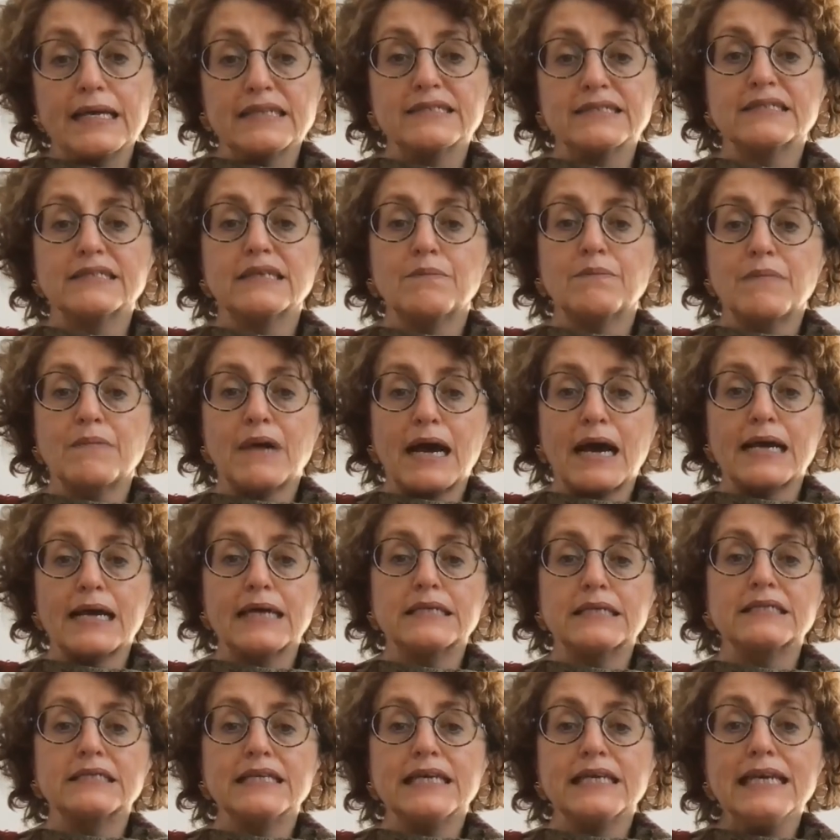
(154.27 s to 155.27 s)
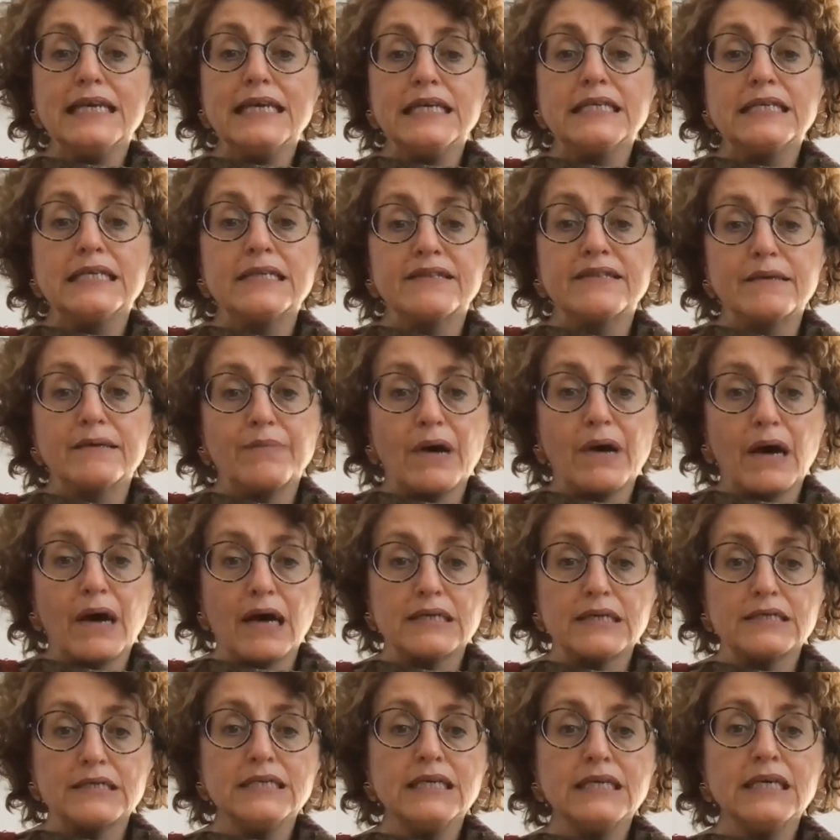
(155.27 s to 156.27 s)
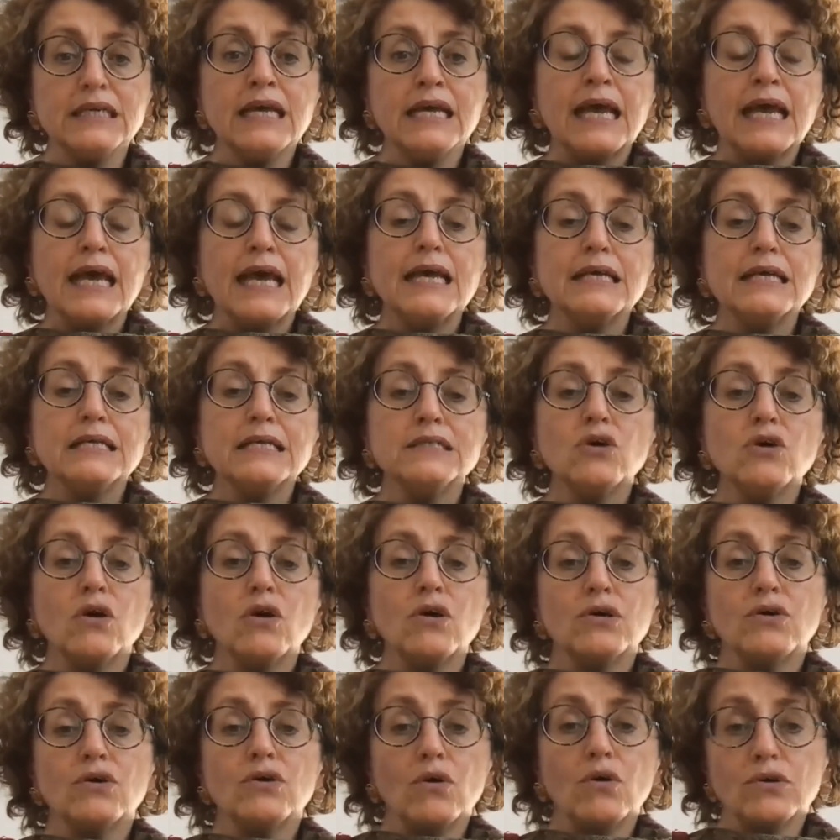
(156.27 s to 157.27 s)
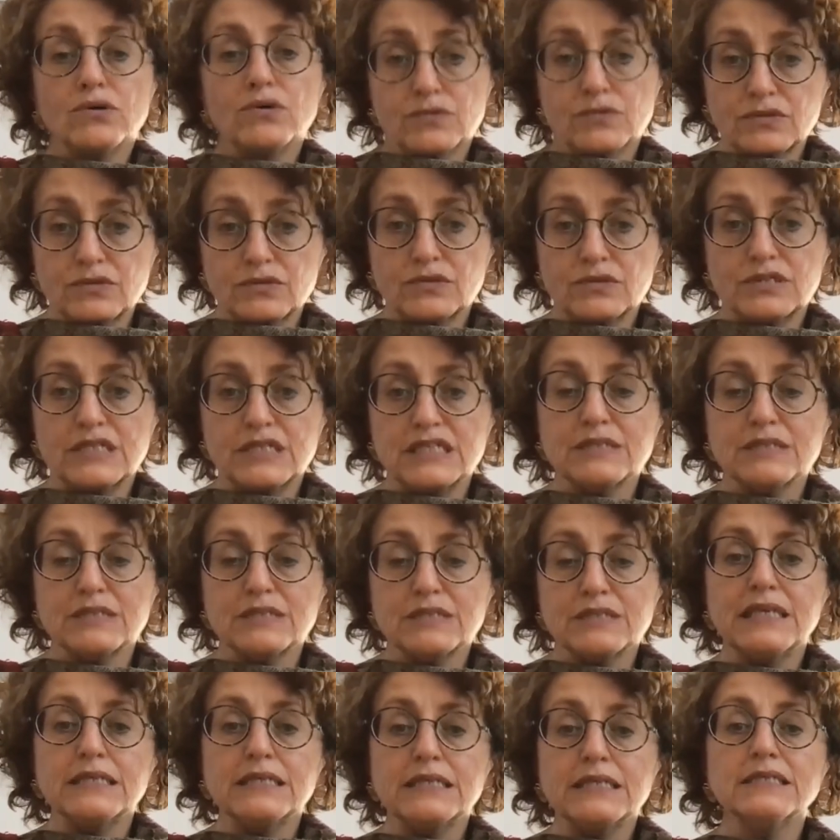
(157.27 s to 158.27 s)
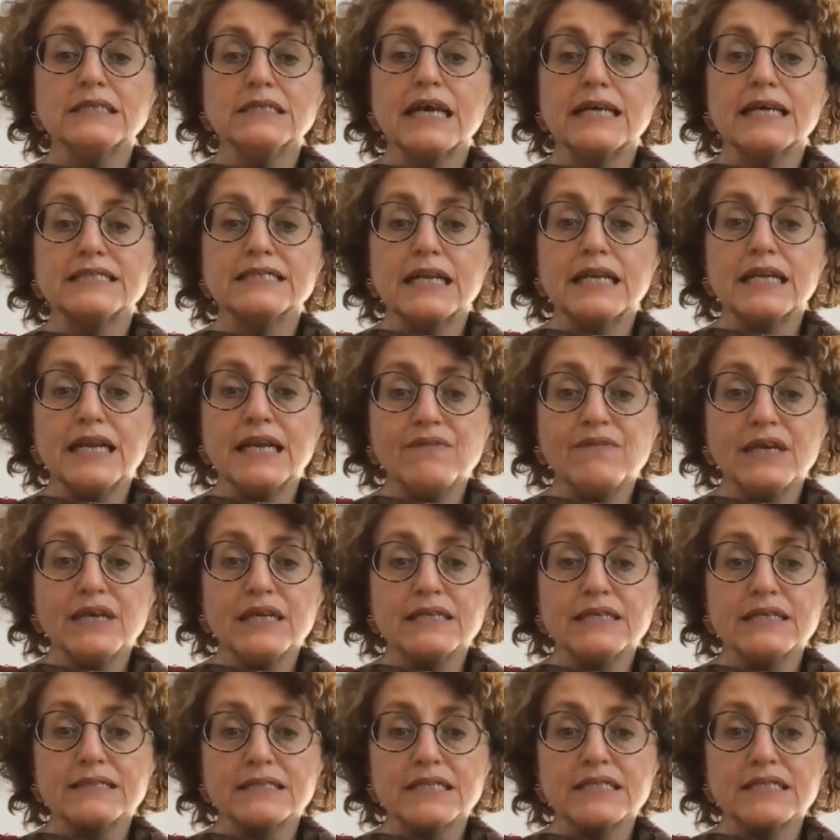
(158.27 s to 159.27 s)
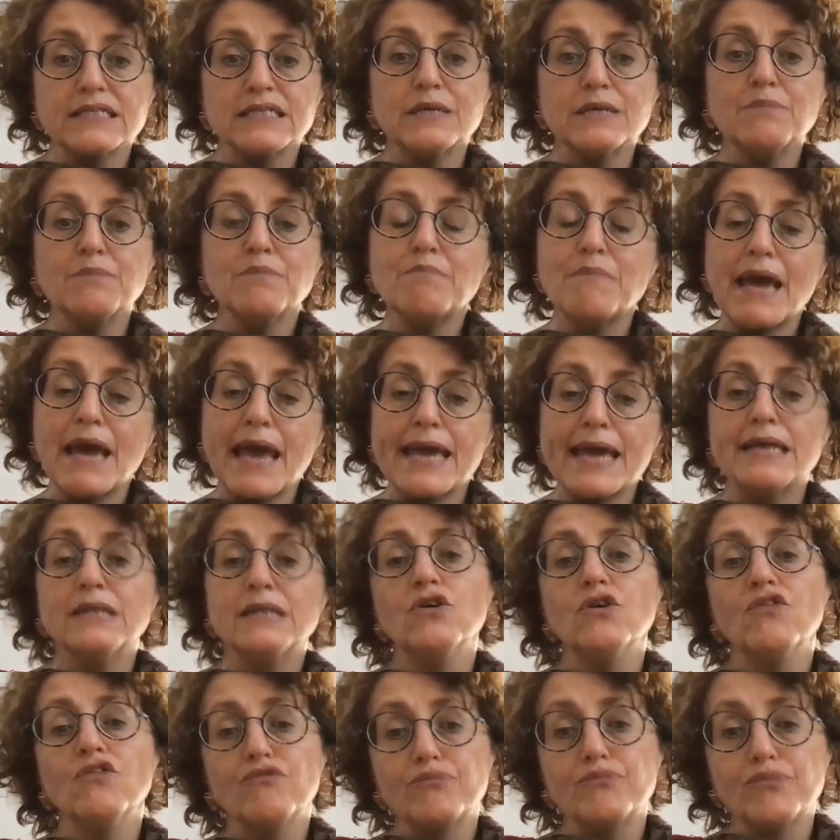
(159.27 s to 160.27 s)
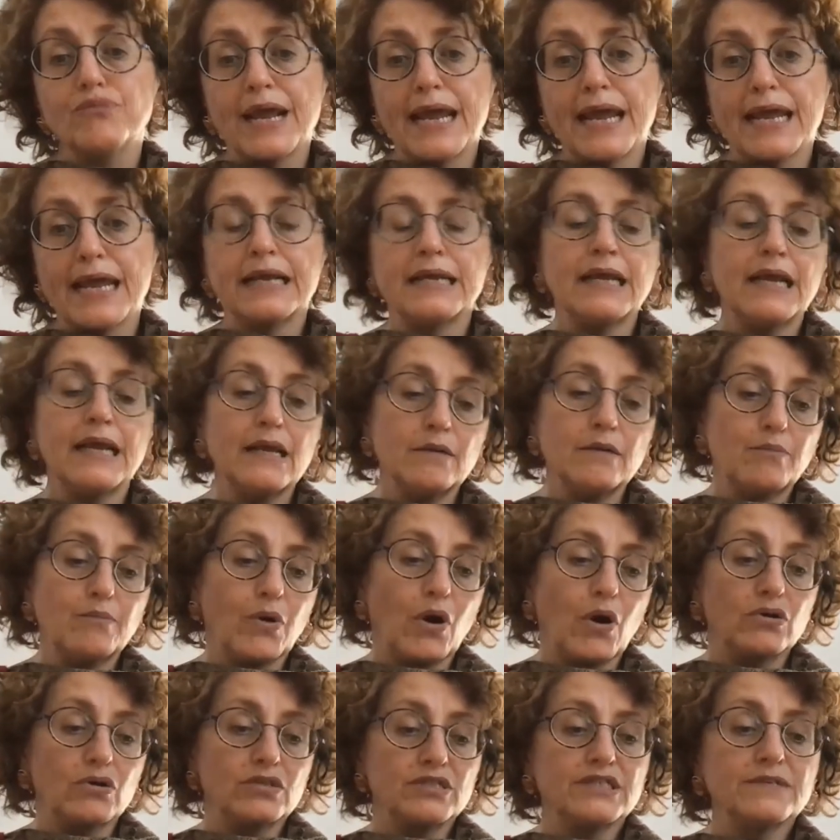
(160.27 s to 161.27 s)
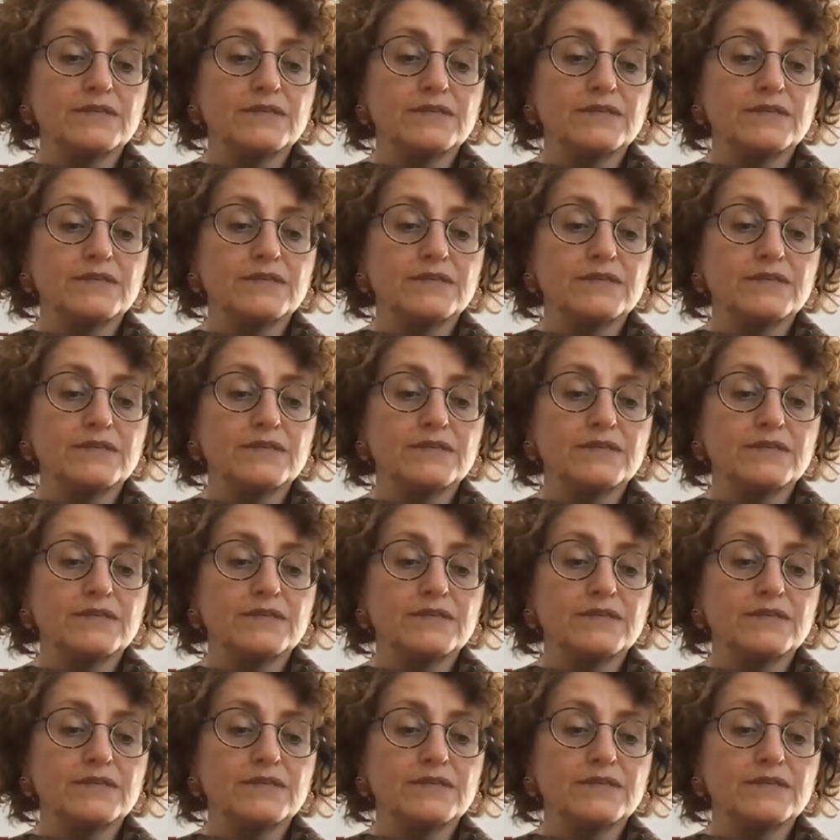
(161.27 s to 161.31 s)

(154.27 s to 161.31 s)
as a mind in the body, and this means as a living system made of brain and